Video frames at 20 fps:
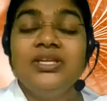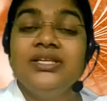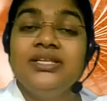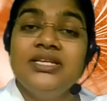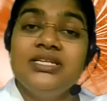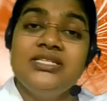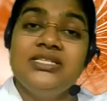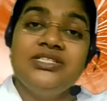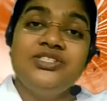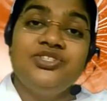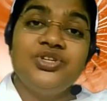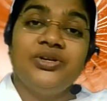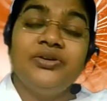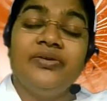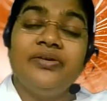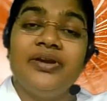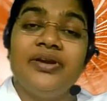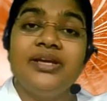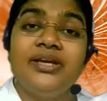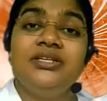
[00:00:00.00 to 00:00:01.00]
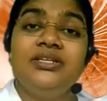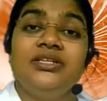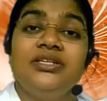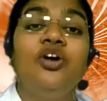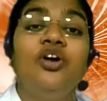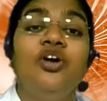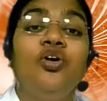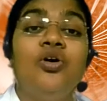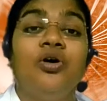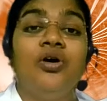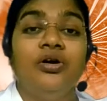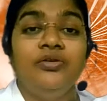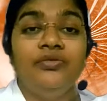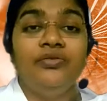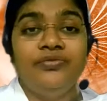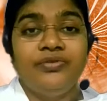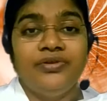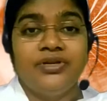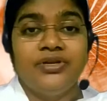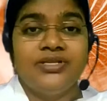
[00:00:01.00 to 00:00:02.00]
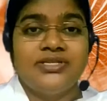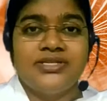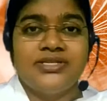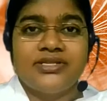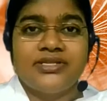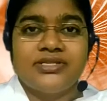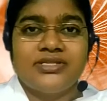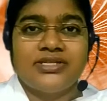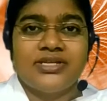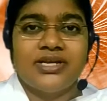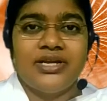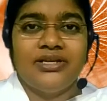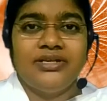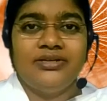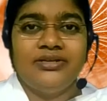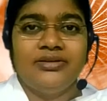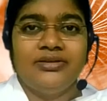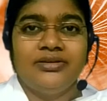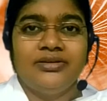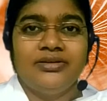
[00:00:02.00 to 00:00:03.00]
This generate a confidence inside.